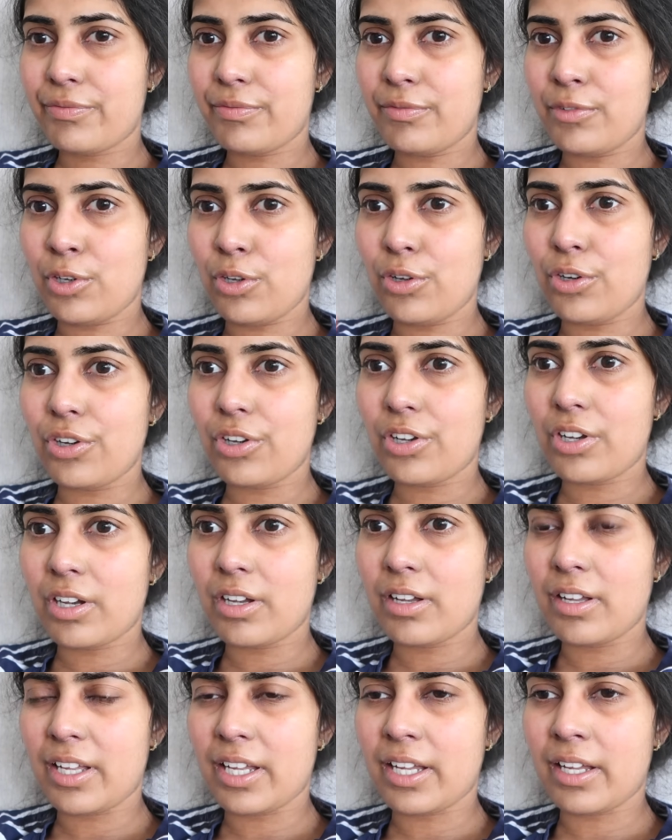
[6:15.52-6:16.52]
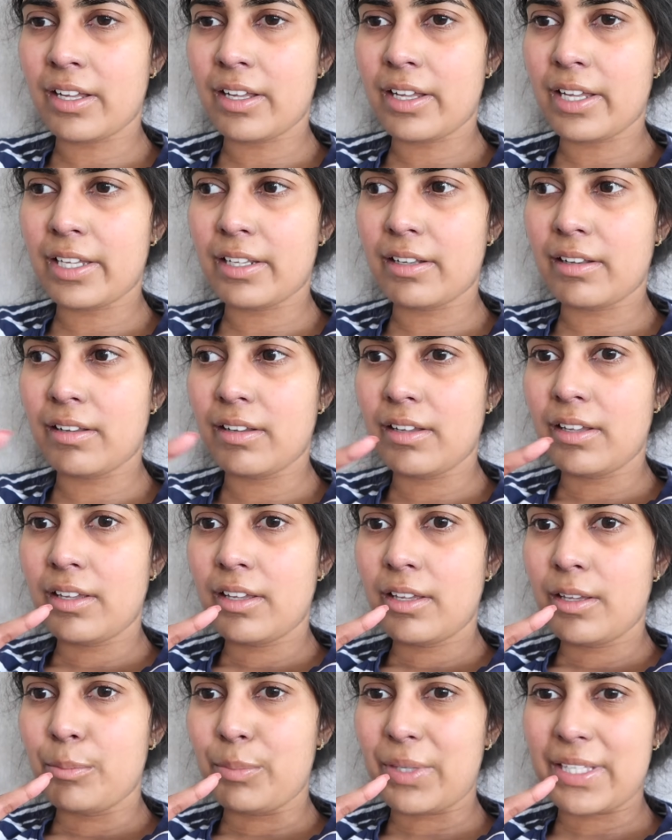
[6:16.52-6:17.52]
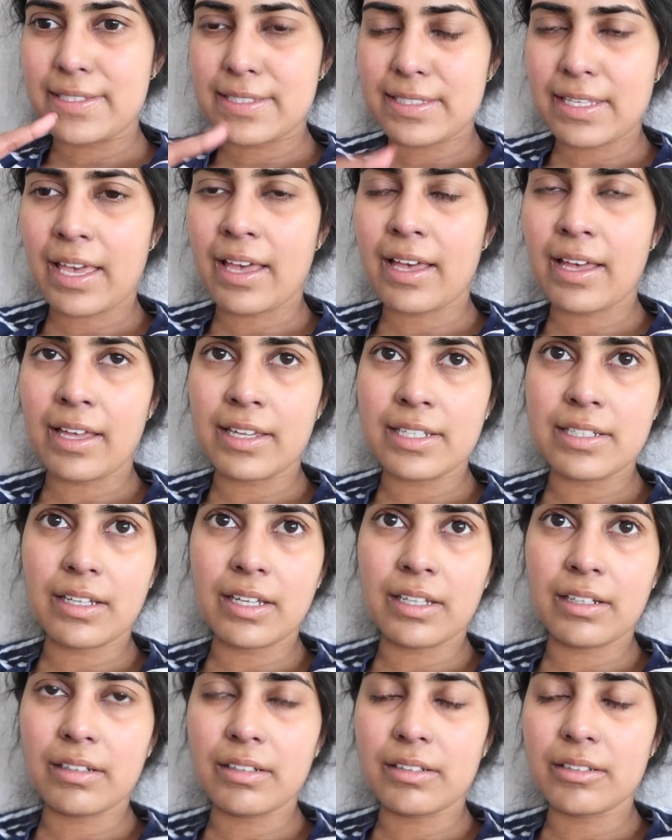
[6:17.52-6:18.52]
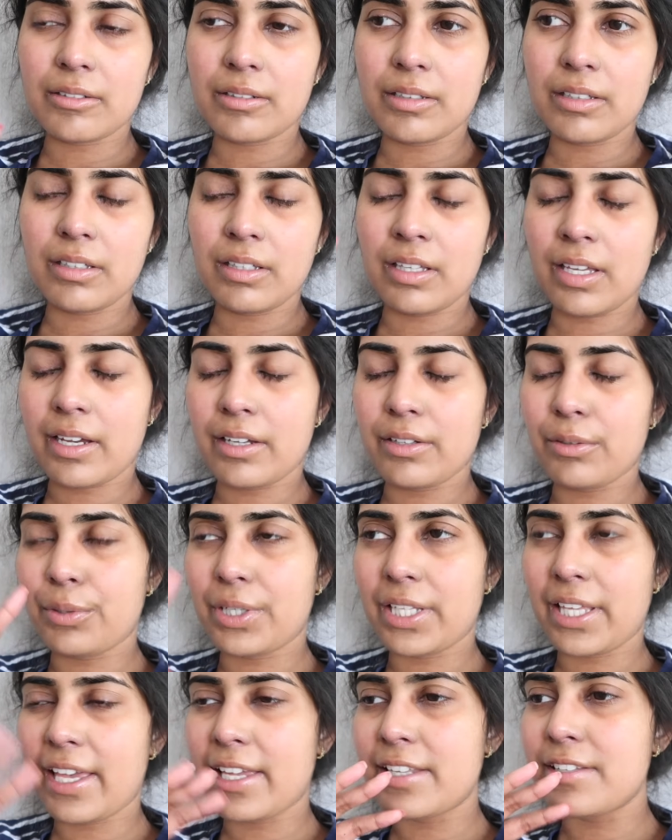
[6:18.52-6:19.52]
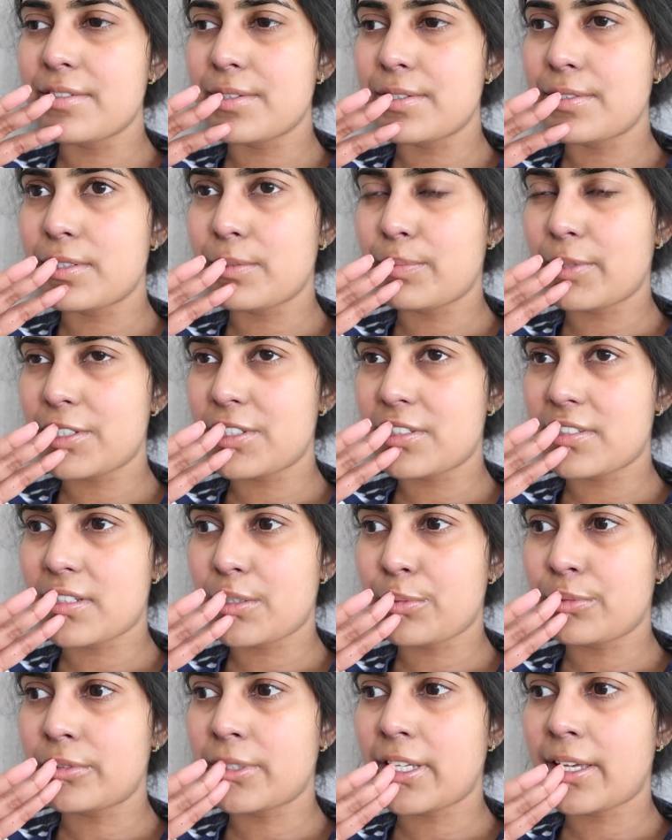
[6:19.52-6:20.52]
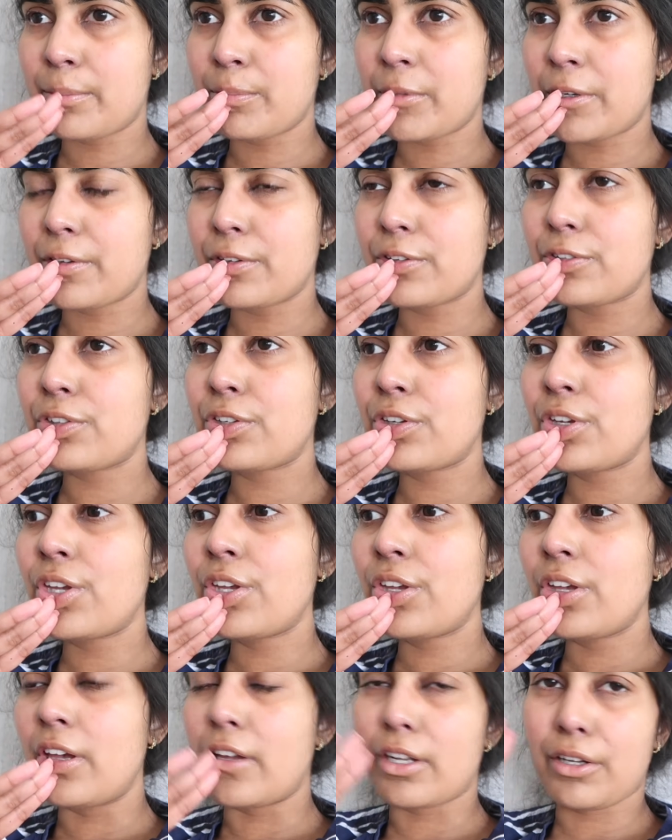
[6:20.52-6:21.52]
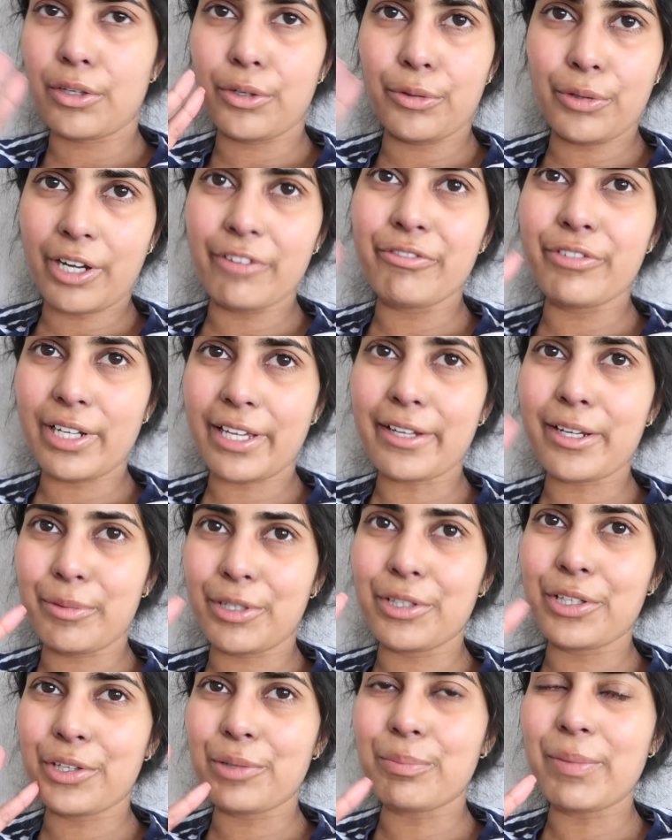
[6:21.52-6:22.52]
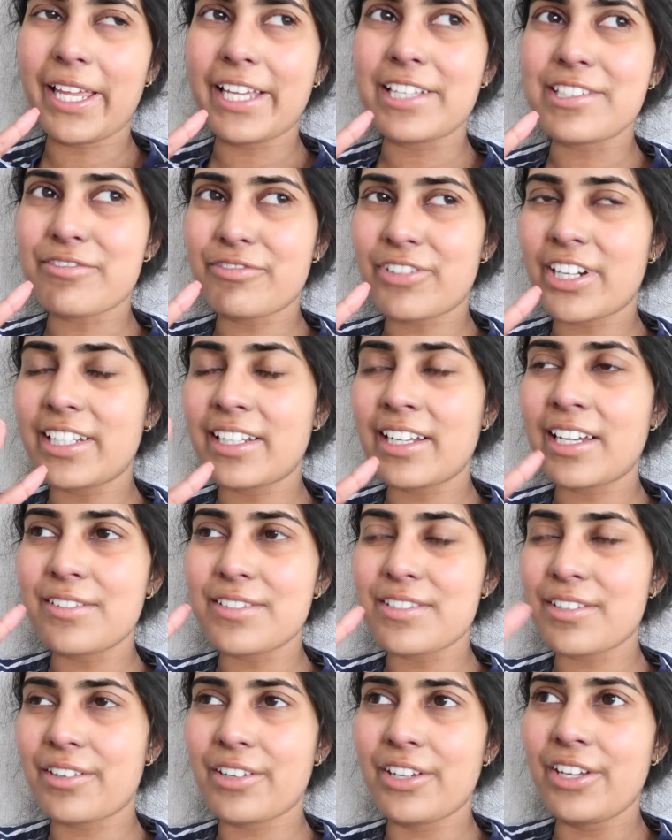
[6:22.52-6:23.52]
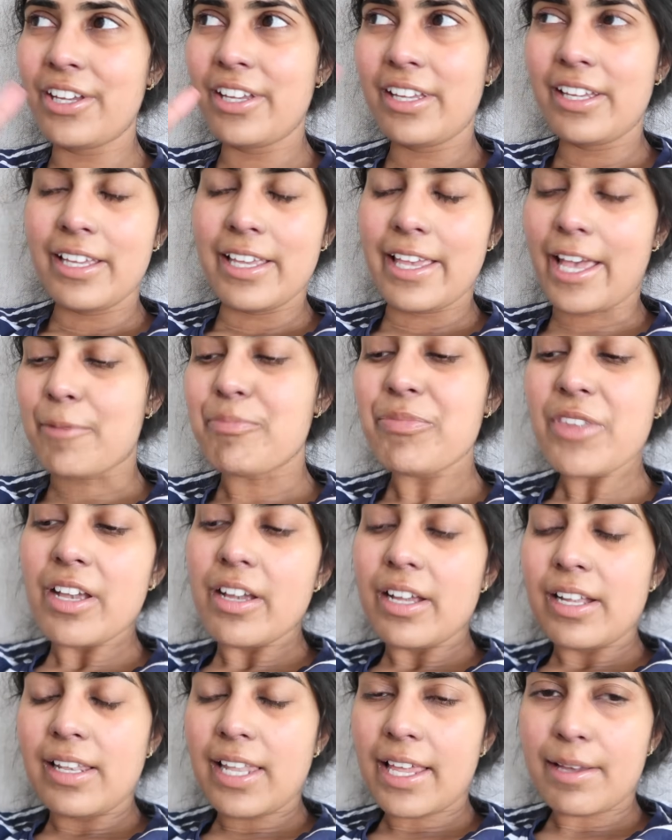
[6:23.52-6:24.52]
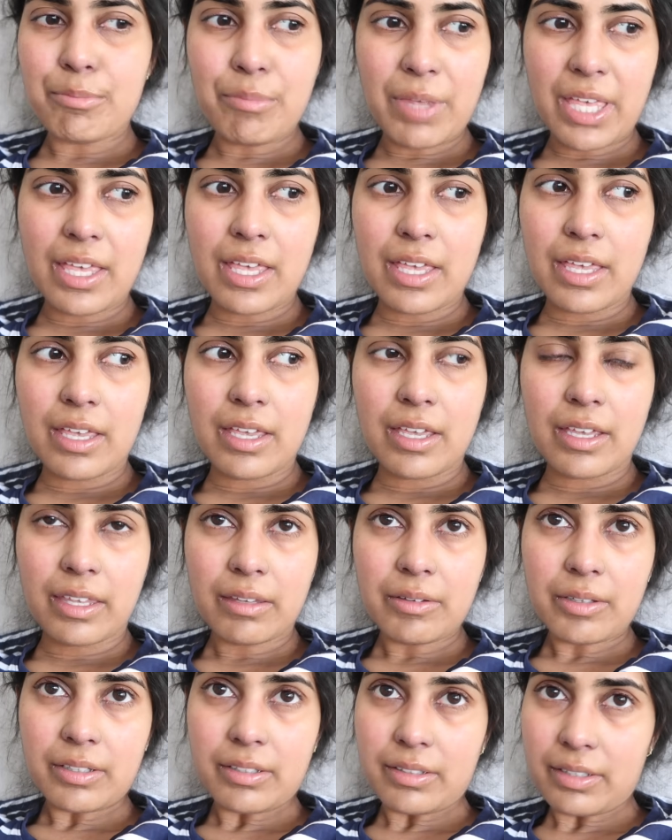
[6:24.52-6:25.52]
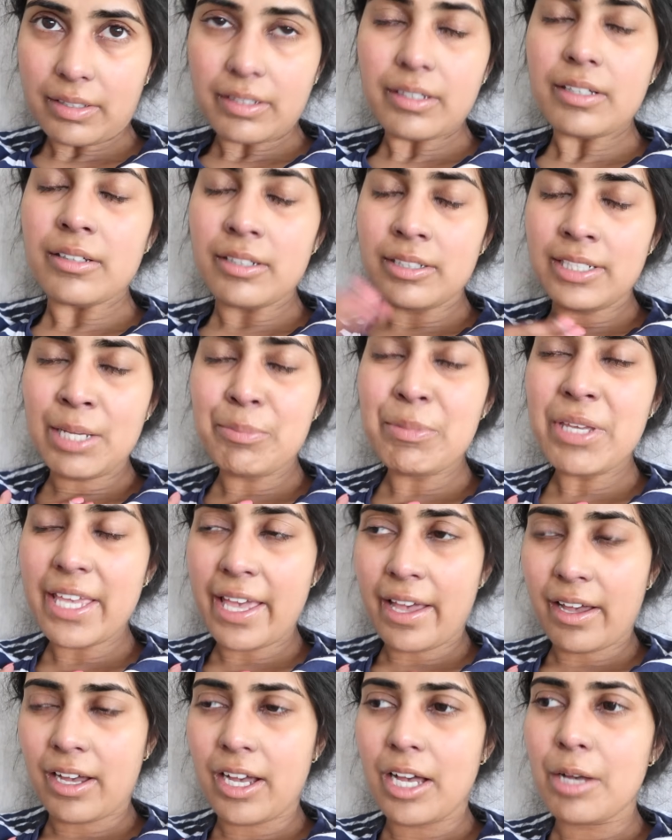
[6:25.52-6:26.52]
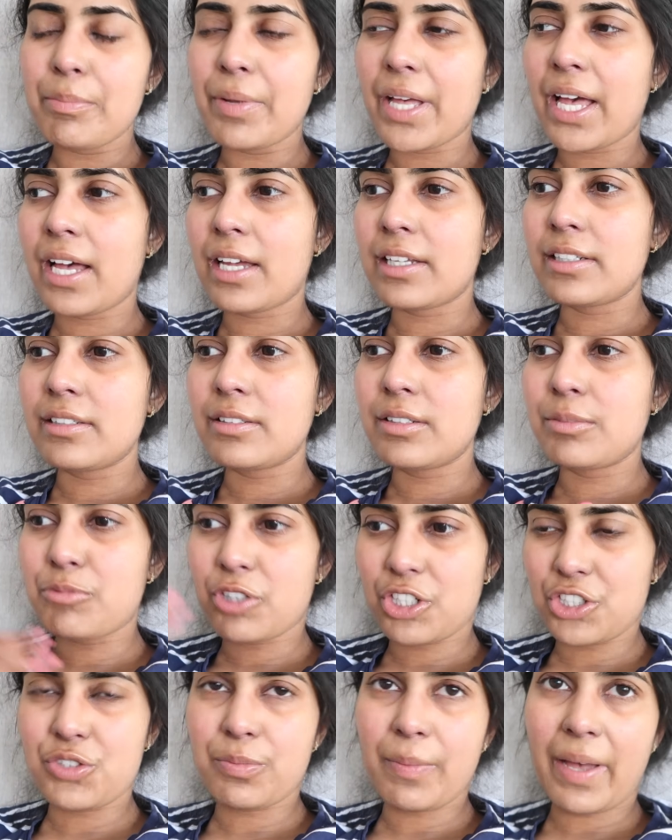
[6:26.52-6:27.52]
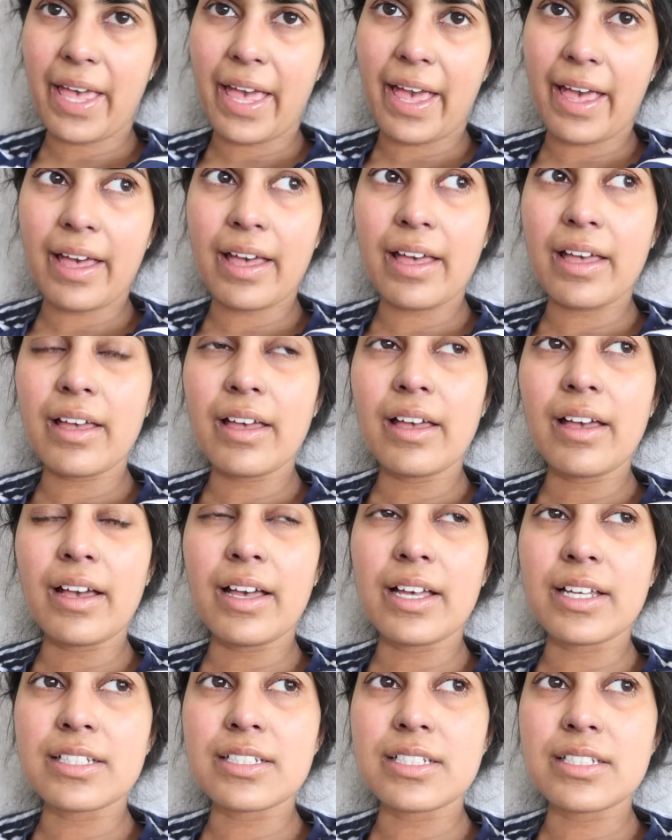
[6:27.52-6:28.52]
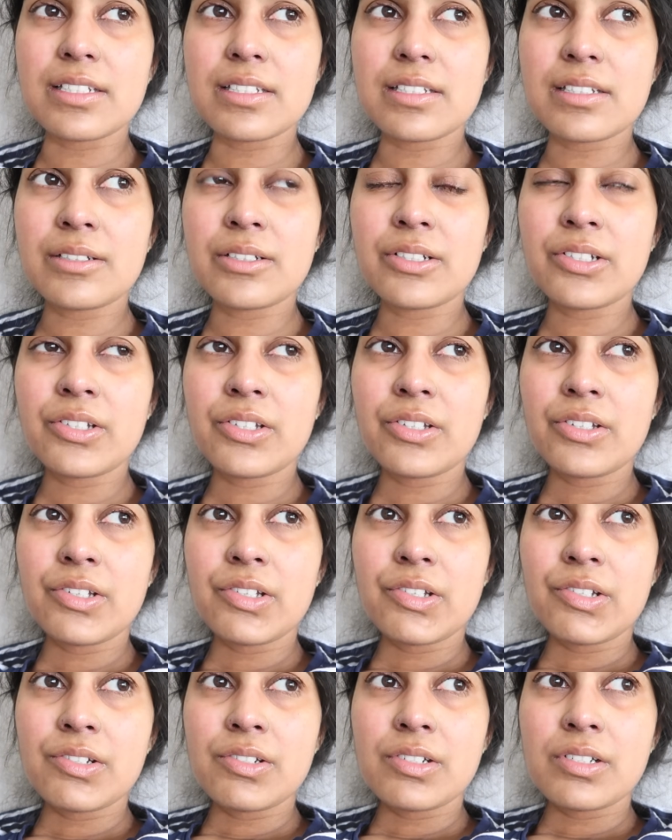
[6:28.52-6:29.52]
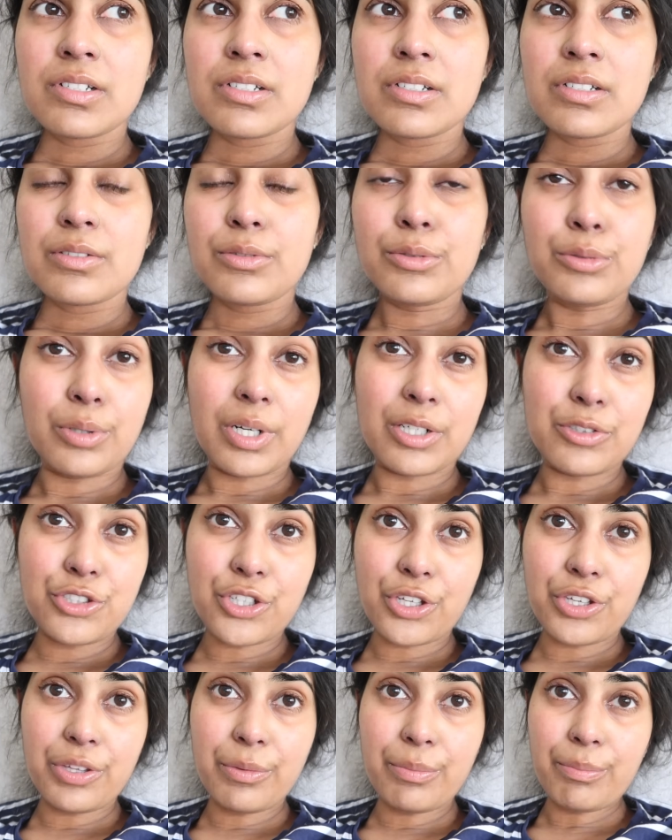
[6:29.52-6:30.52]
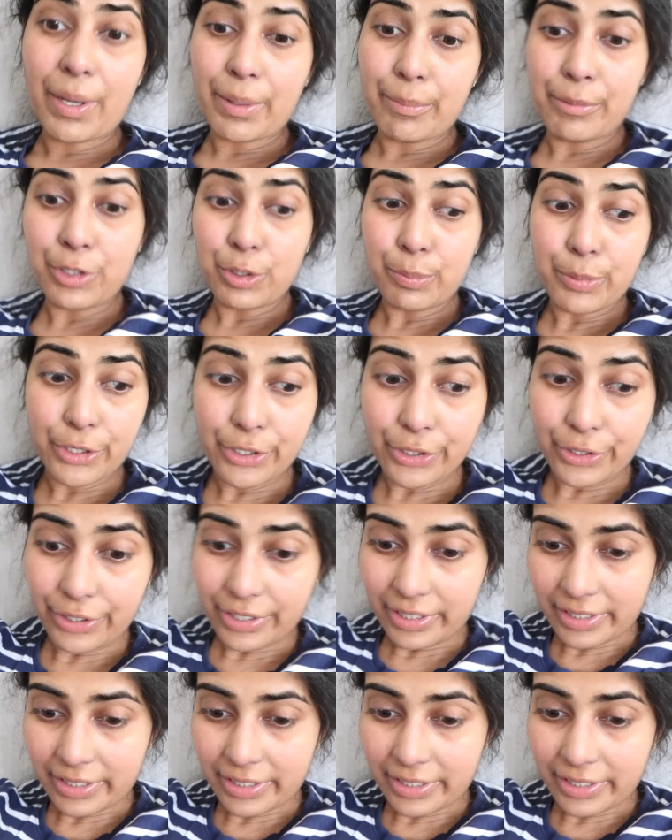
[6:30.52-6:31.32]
look, hurt and be scared. And yeah, I don't want to get into it too much because I will get emotional, and I feel like I'm in a good place right now. So yeah, let me get up and brush my hair, and oh, I'll show you my new book.